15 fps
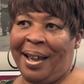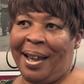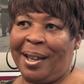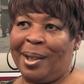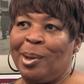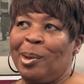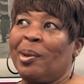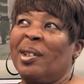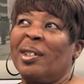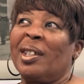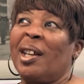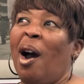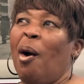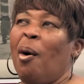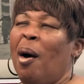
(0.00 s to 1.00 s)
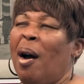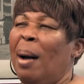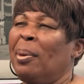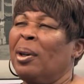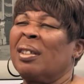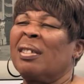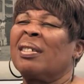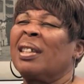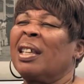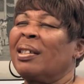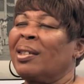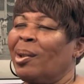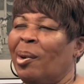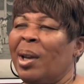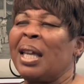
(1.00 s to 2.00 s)
It took us about
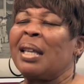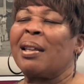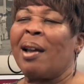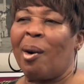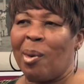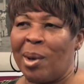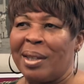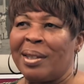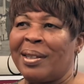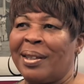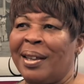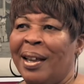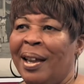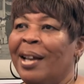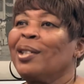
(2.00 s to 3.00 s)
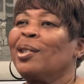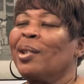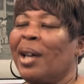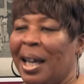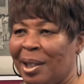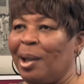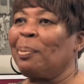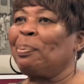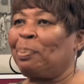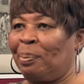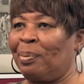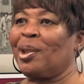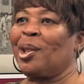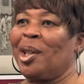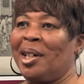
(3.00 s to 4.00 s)
6 or 8 hours to get
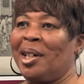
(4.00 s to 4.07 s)
up to